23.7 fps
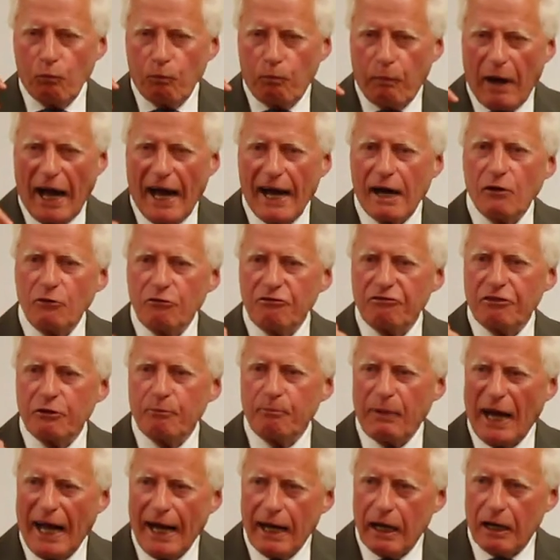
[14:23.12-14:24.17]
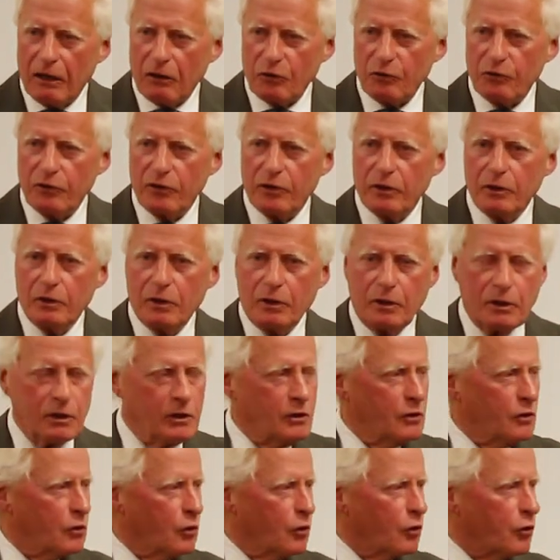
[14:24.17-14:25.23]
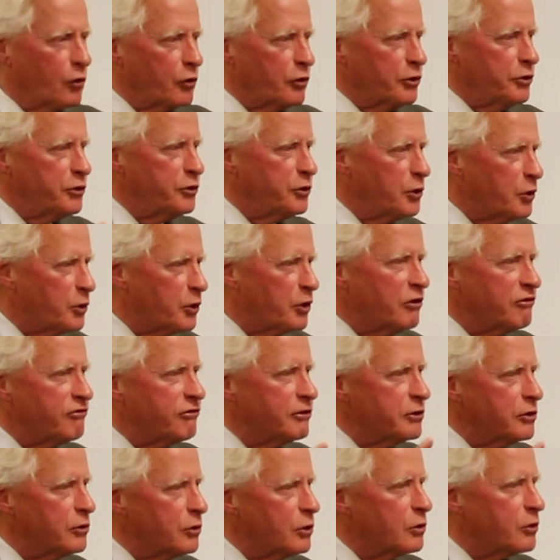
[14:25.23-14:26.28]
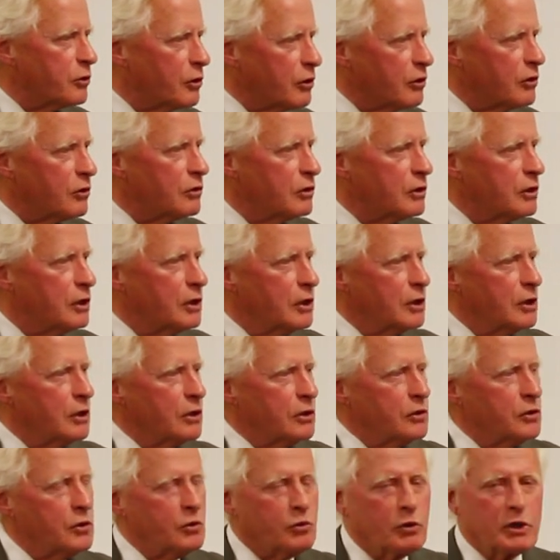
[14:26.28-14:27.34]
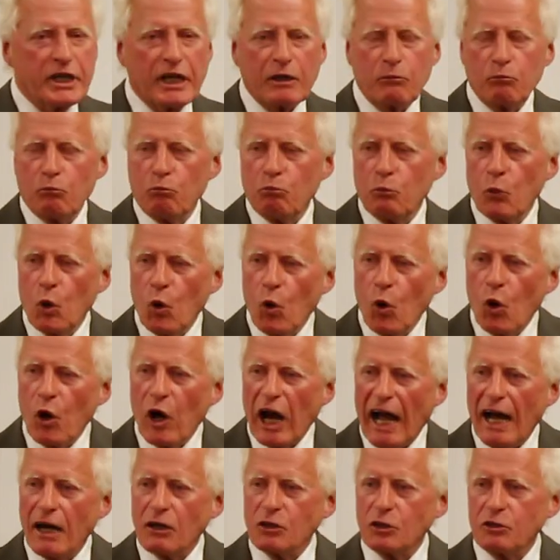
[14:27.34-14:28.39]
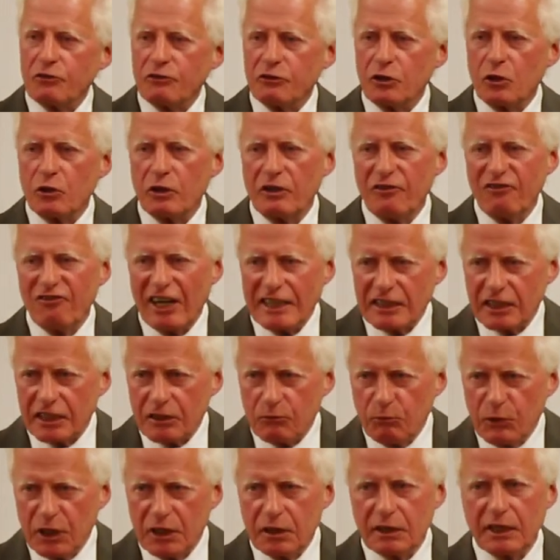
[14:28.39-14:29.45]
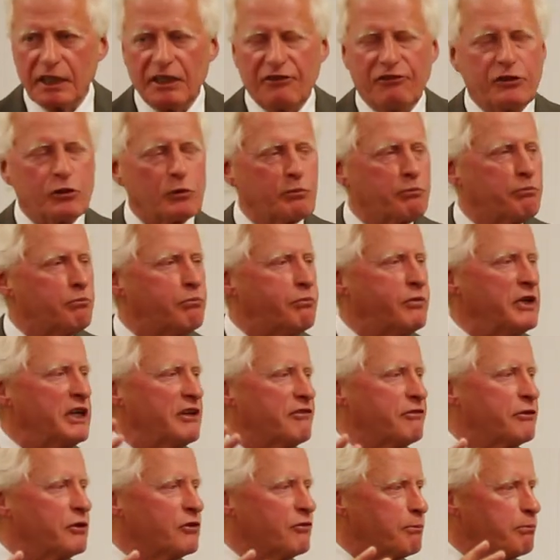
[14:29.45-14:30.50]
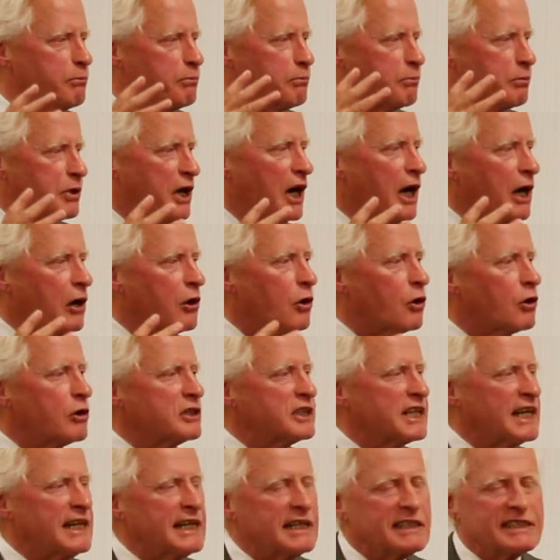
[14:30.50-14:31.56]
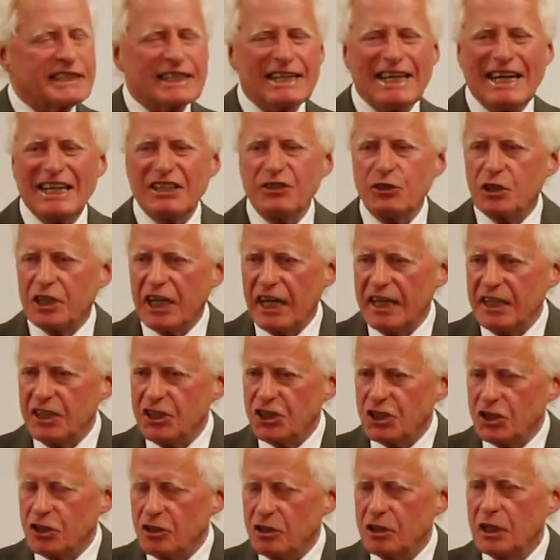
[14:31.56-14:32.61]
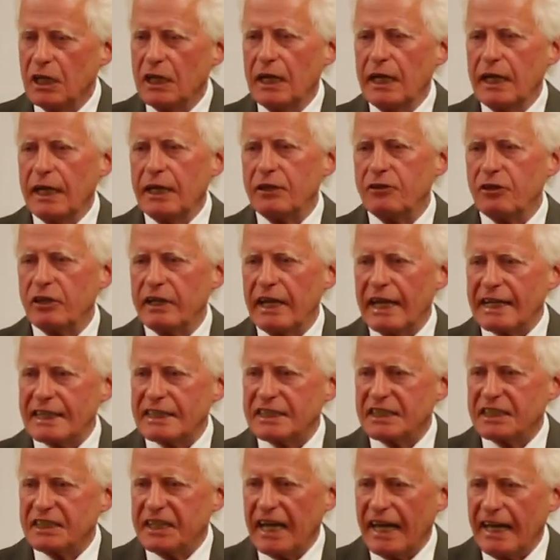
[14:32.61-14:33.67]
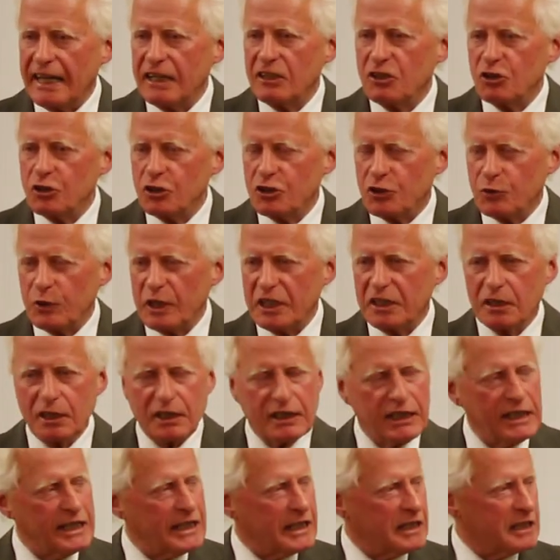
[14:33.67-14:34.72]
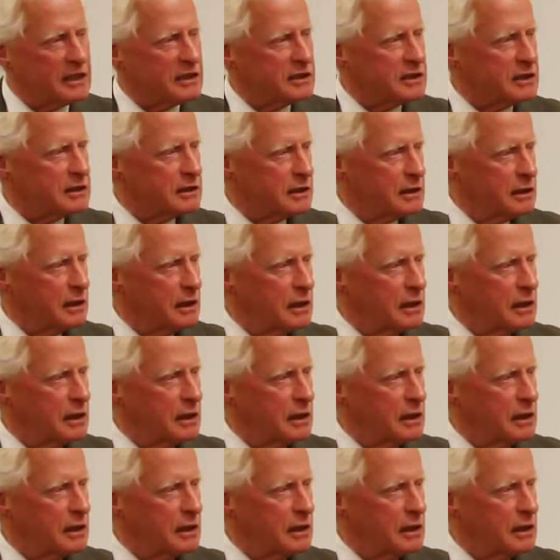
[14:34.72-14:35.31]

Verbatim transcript: pound for pound or euro for euro, you will get more out of your investment if you, if you prioritize education in the next 10 to 20 years.